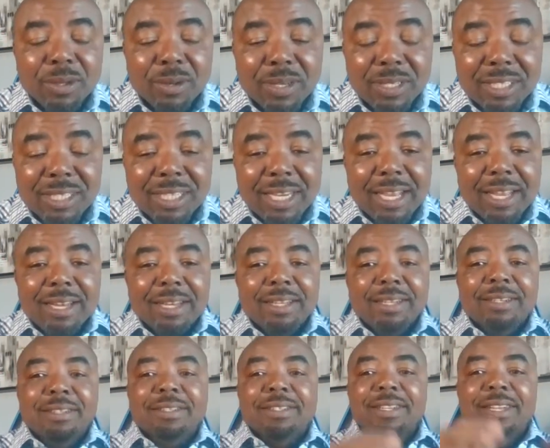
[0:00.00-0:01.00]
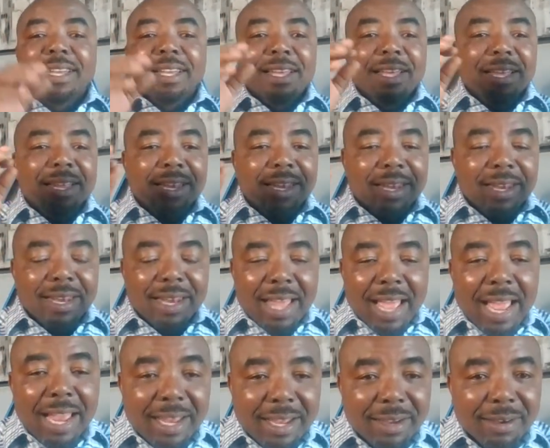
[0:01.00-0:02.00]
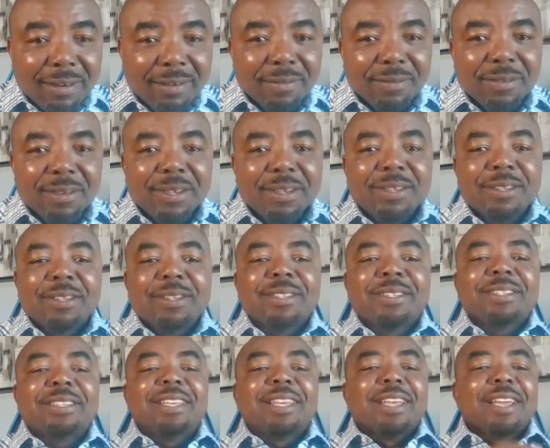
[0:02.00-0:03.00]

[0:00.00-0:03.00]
our channel, like our videos.